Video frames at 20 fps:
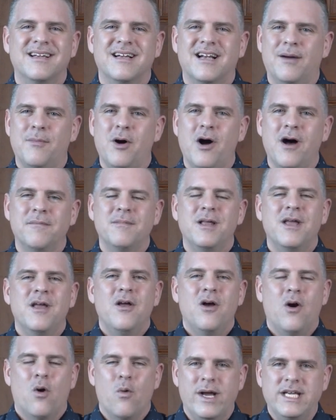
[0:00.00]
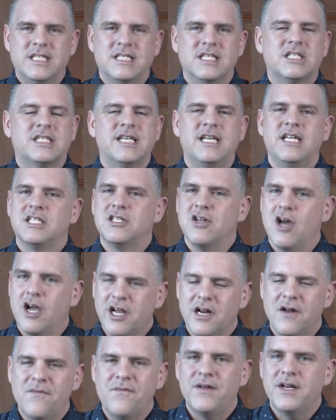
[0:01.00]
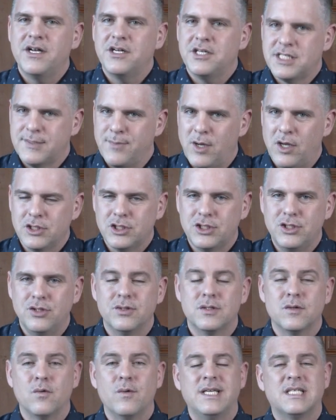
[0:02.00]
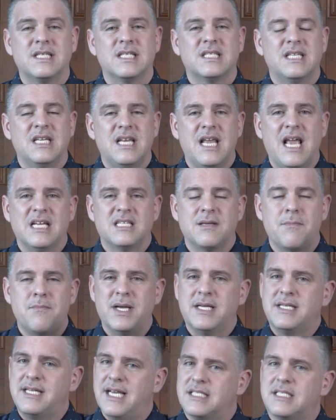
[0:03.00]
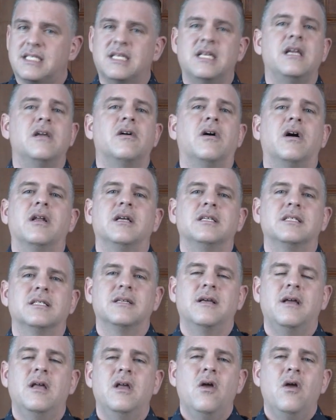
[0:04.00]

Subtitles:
Come on, Oasis City's not gonna fit into small shoes. Oasis City has a big destiny on us.